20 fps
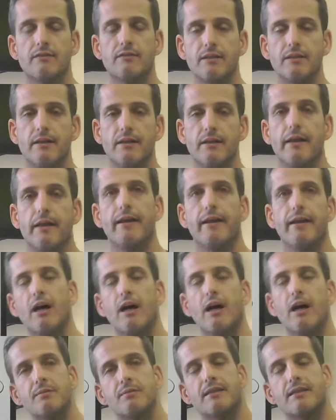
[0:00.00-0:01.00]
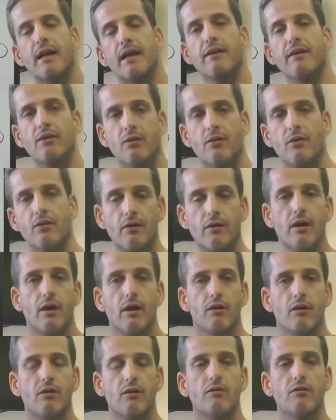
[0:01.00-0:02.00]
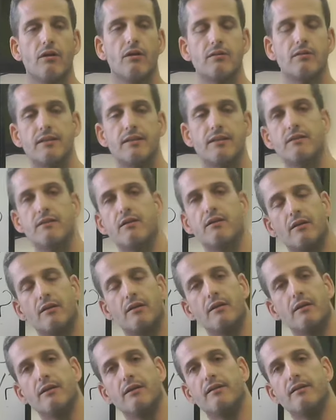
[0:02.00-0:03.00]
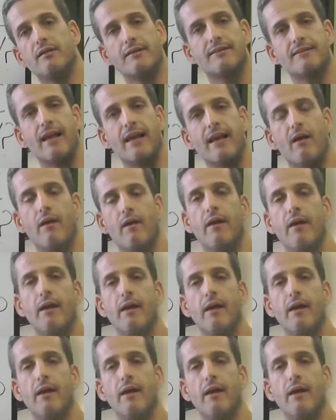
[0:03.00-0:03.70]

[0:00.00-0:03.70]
It helps get your glucose into the cell.